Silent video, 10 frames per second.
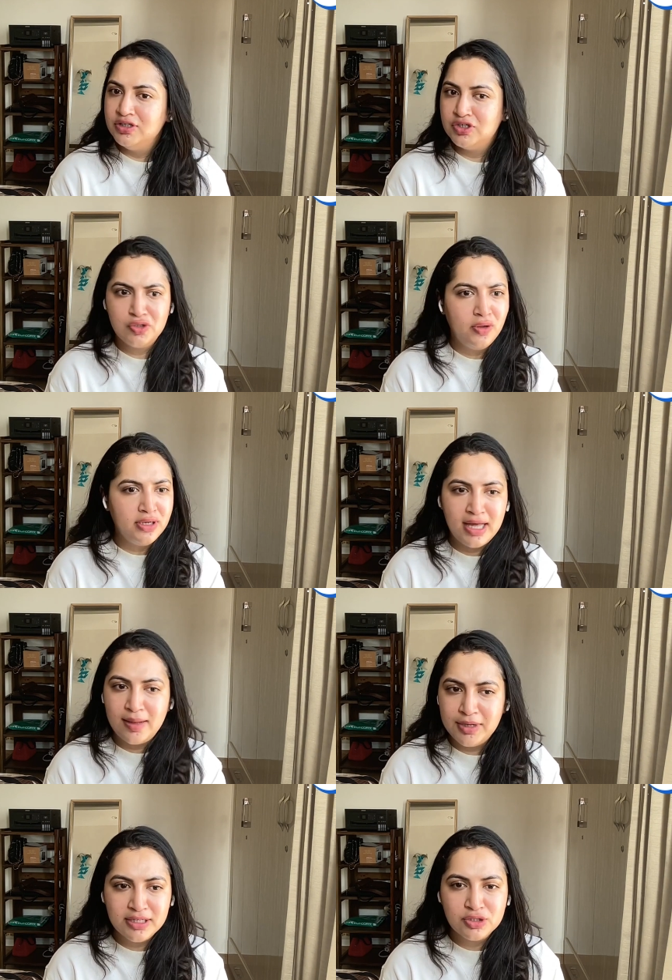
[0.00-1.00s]
install an
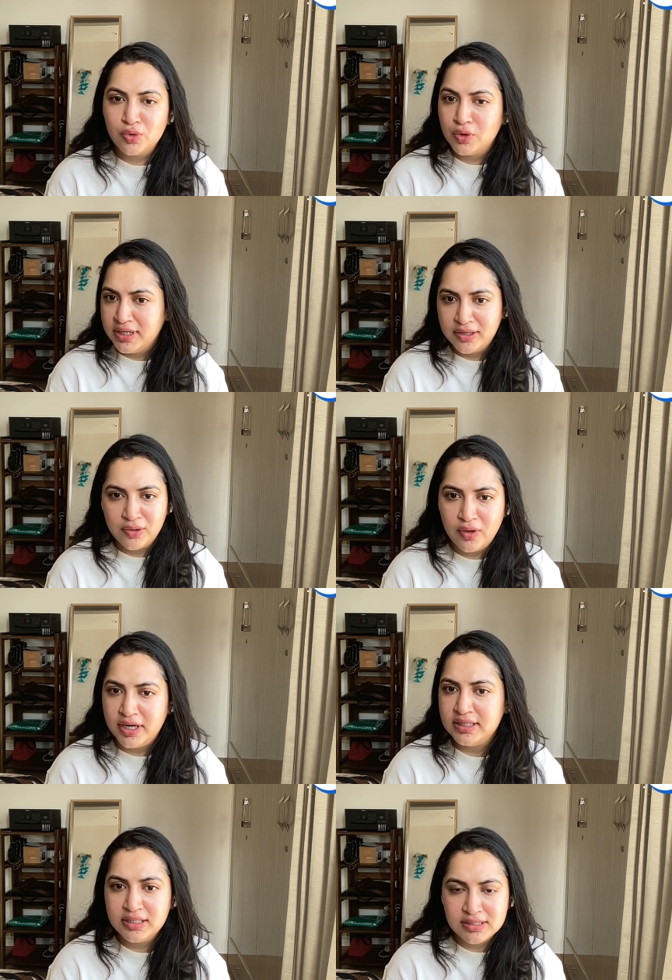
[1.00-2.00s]
app like duolingo
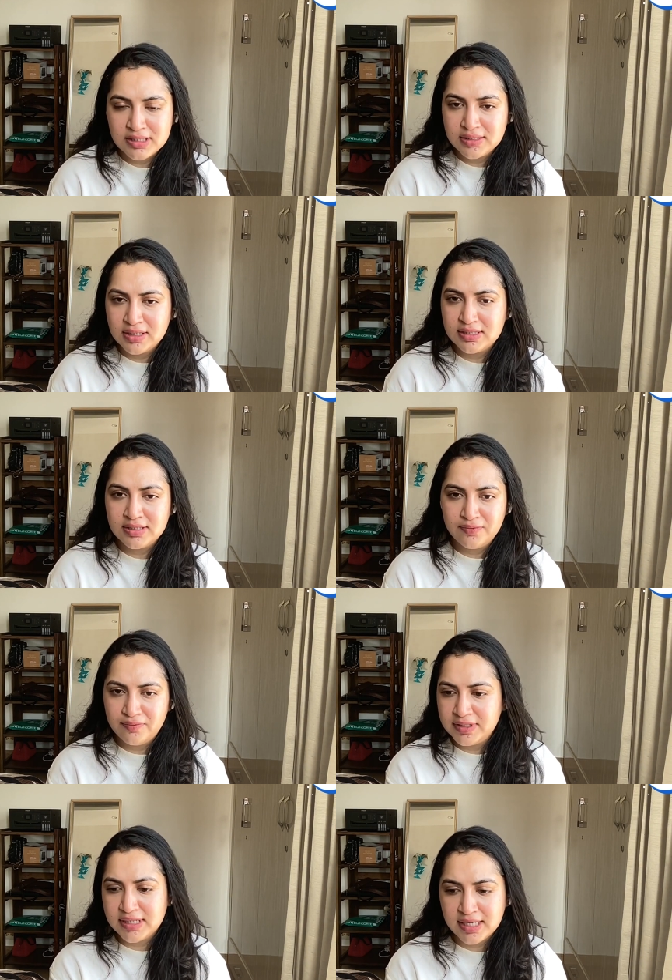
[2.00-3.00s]
i think it's it's a
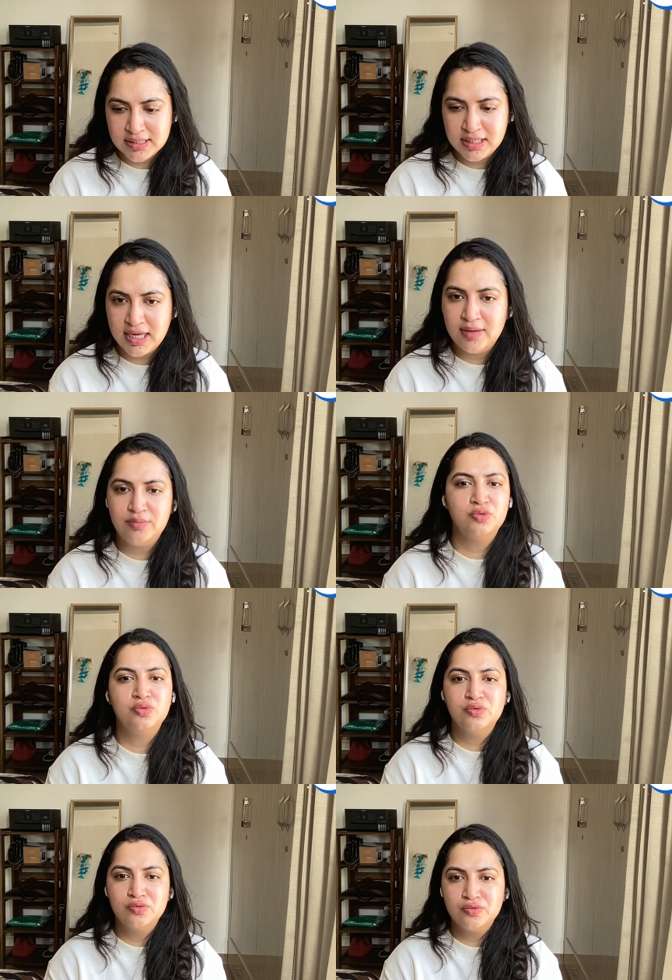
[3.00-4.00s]
fantastic app
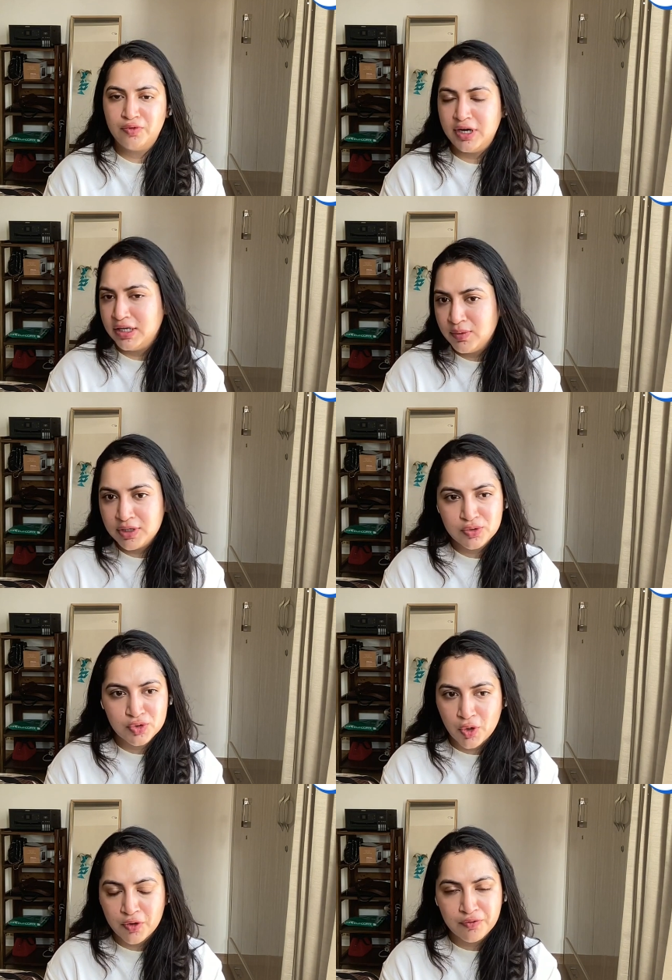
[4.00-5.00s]
to for anyone
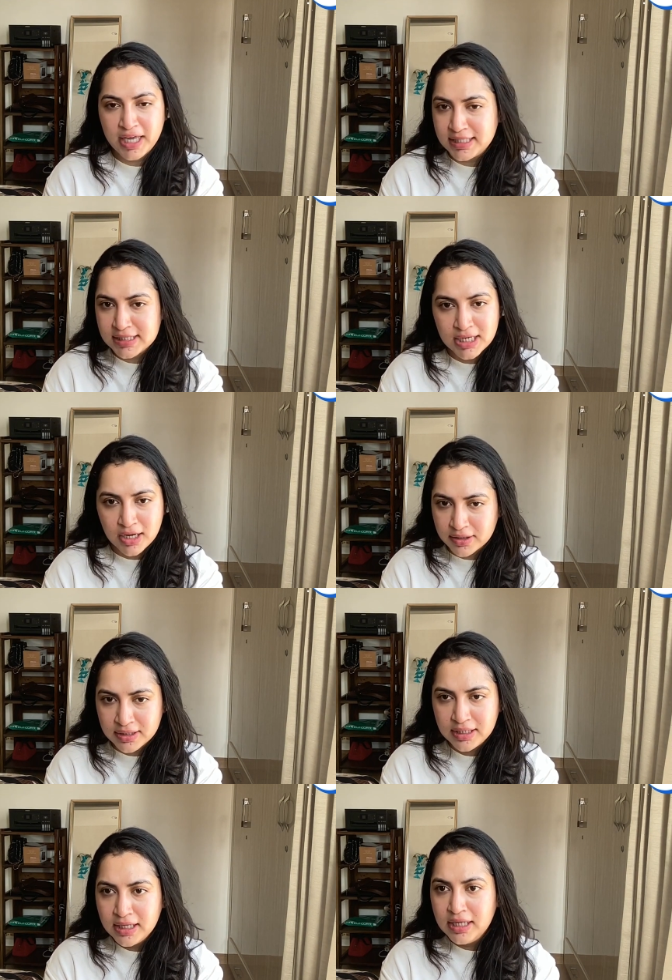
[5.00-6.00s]
to sort of get
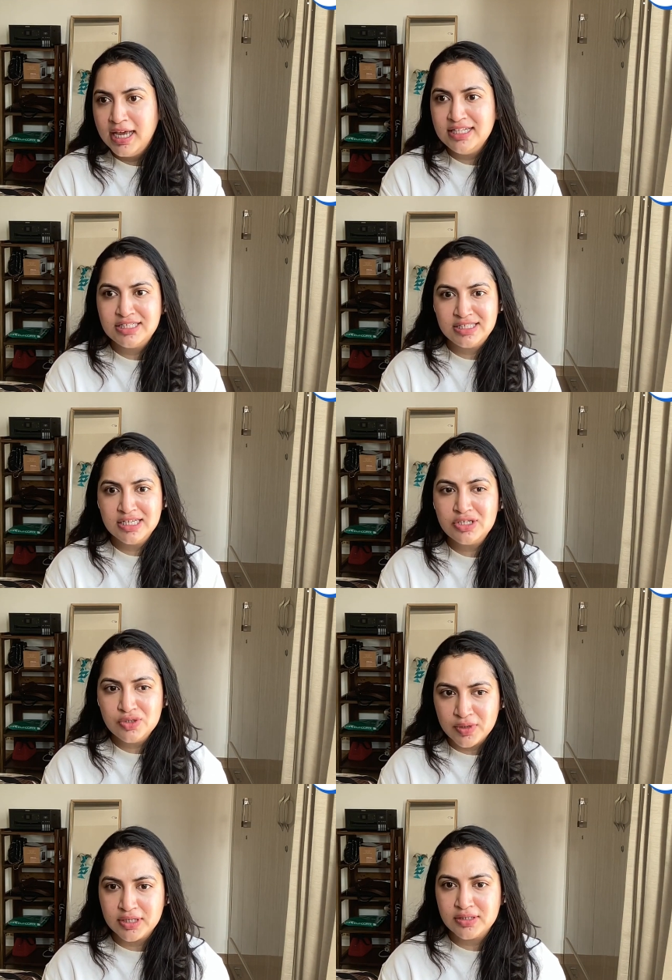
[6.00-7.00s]
started and
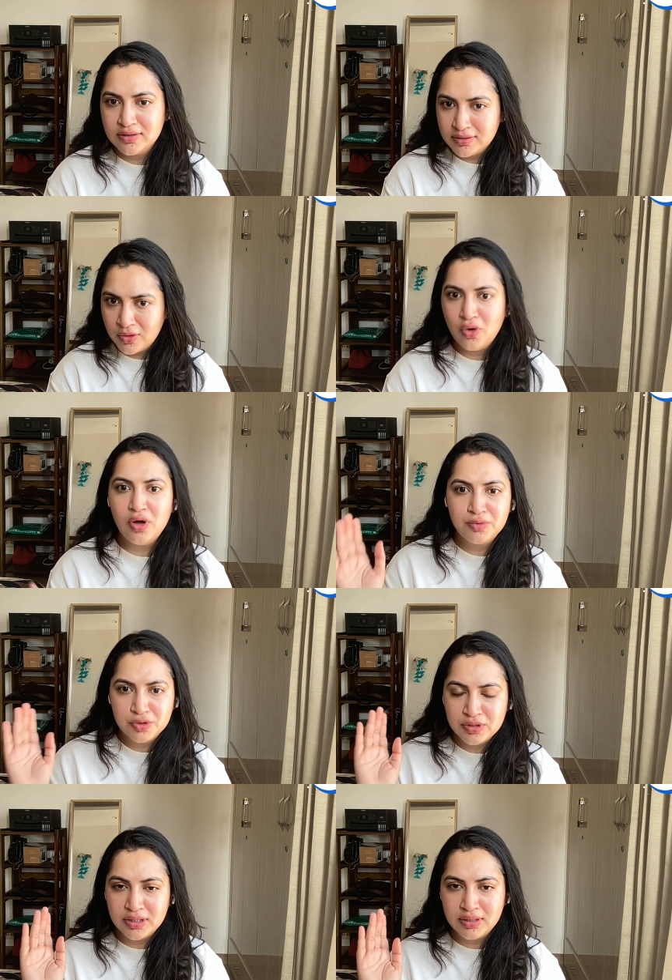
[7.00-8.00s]
stick to it go
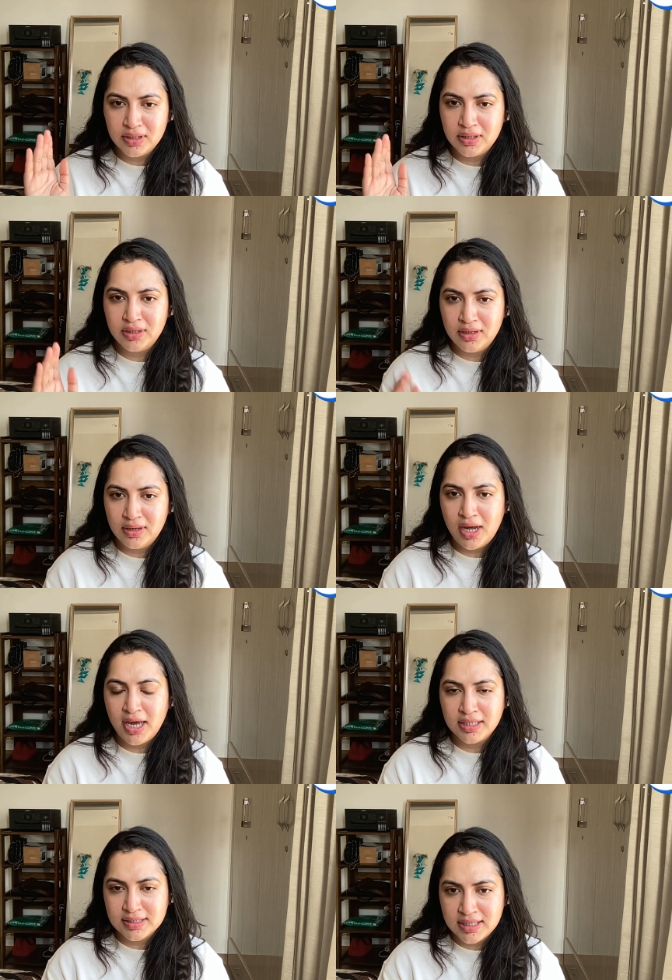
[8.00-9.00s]
up to the uh,
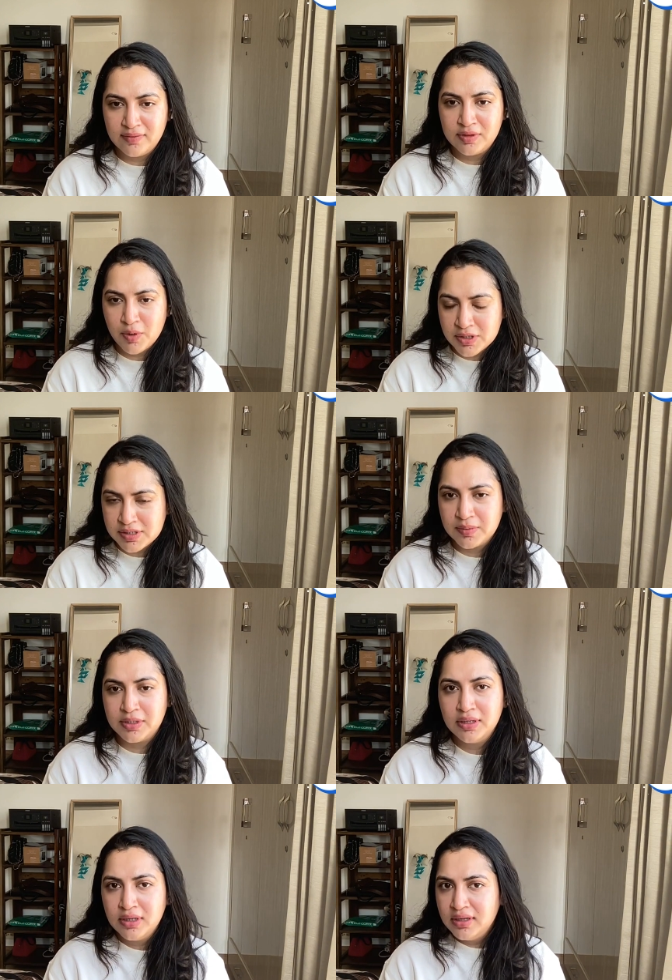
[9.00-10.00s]
highest level
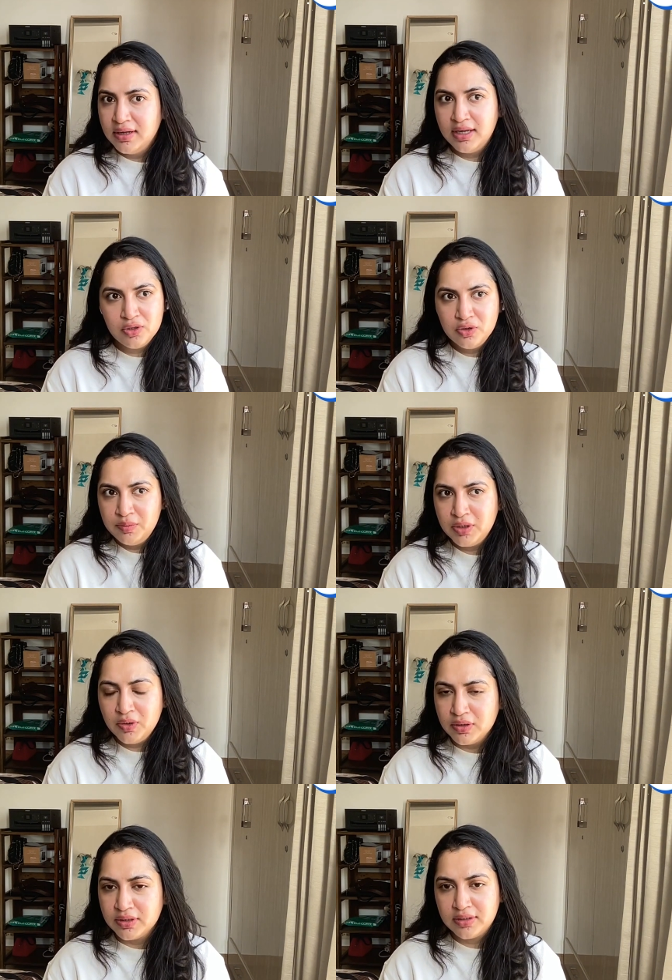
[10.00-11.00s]
possible and you'll be
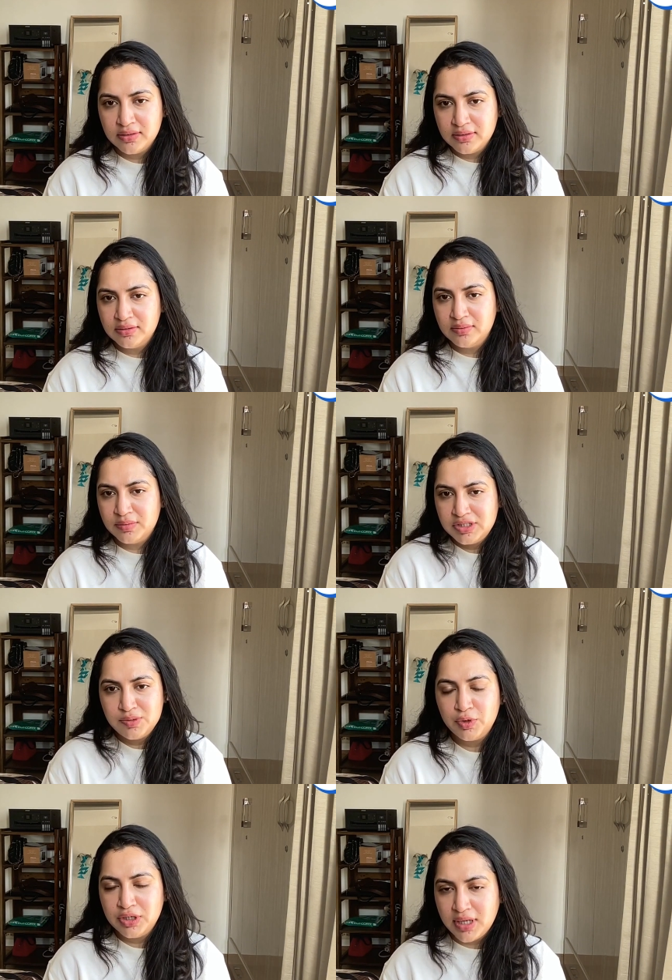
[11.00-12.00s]
good you
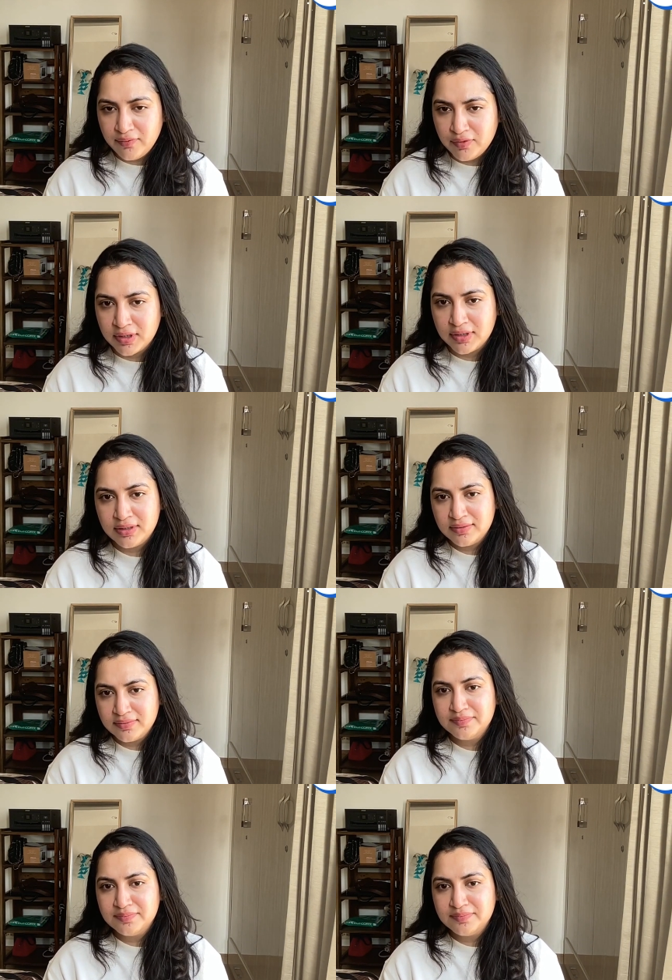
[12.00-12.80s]
just put an effort